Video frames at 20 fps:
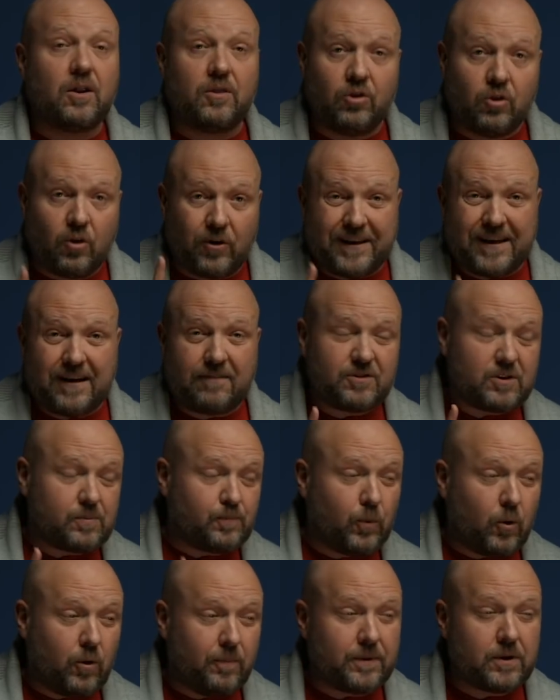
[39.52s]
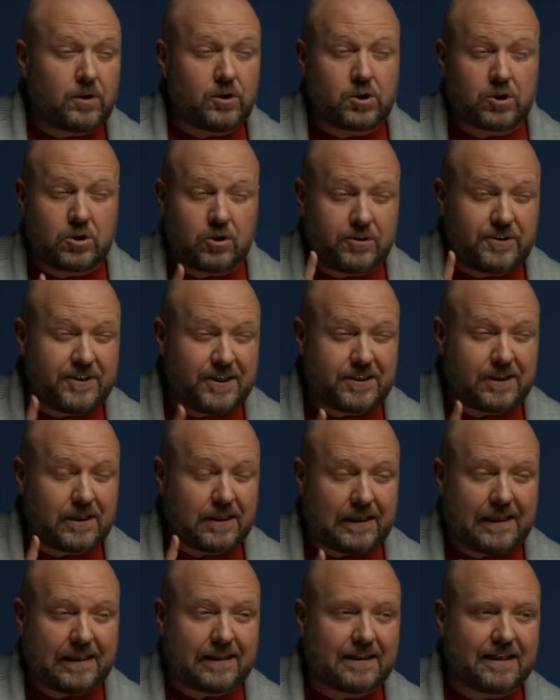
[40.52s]
But then I remembered that 10
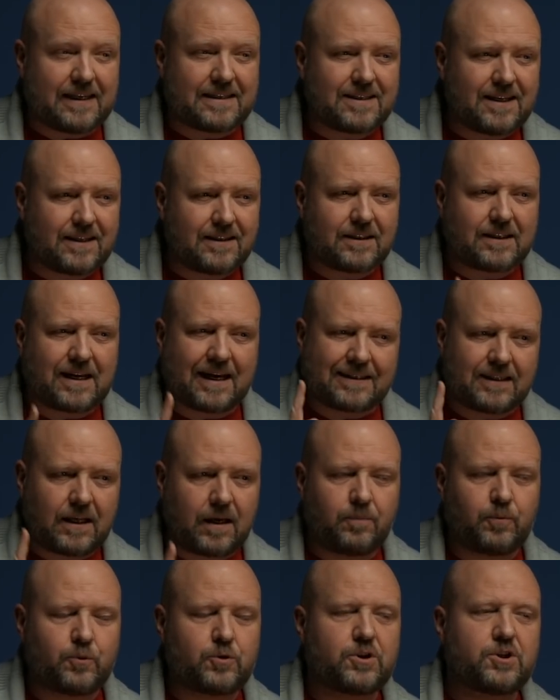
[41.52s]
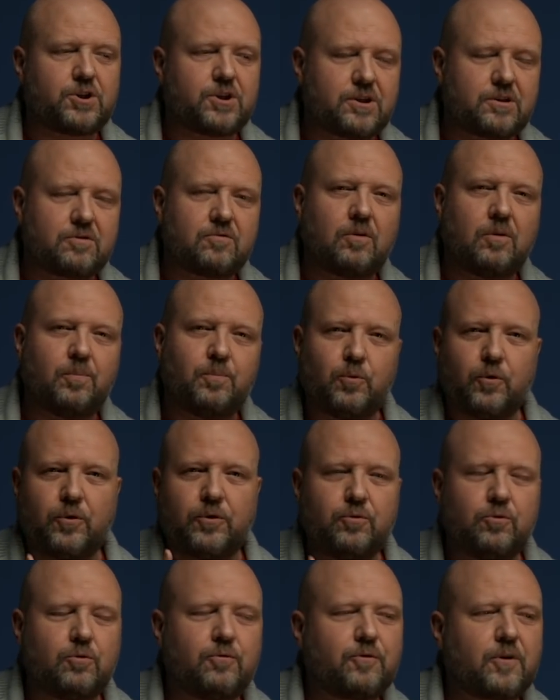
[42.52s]
years earlier, I was traveling by car with my
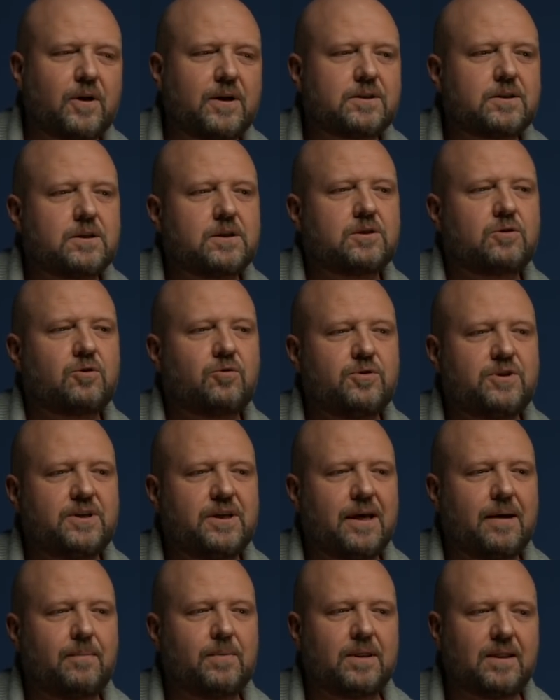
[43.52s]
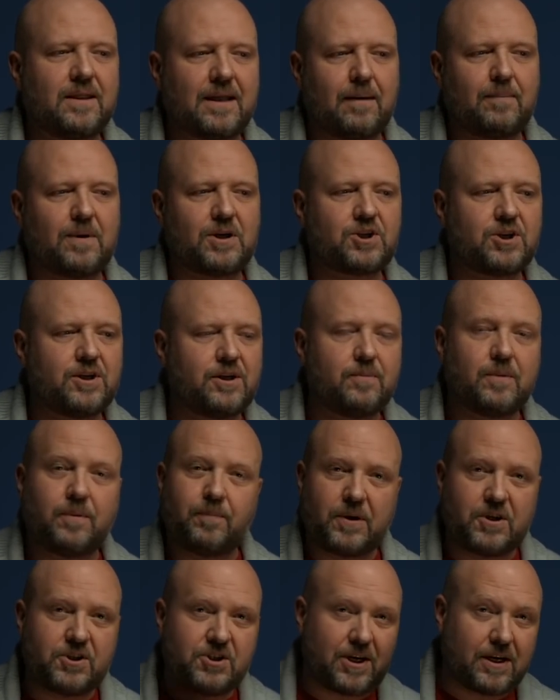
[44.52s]
friends in the south of France.
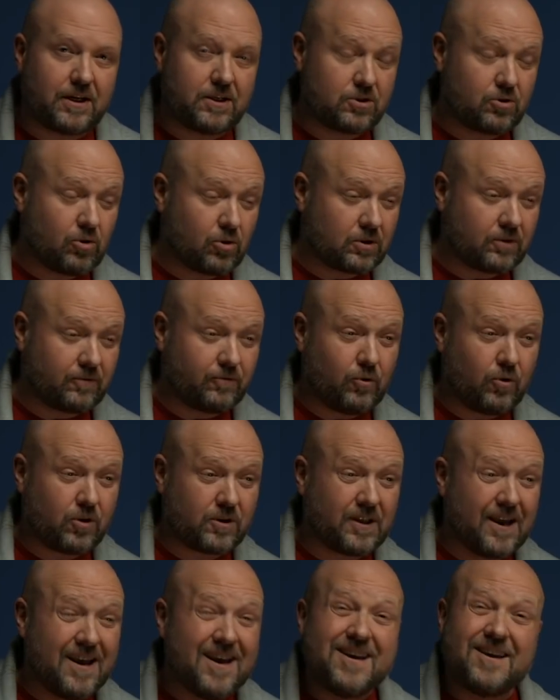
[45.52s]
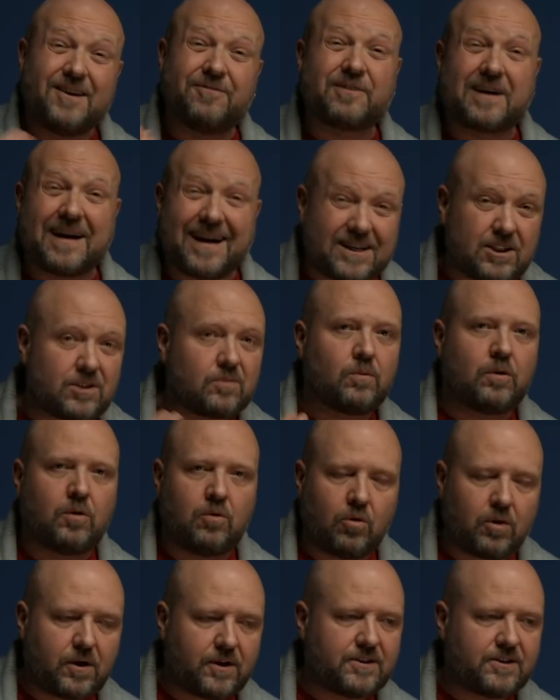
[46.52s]
We were traveling from town to town, and people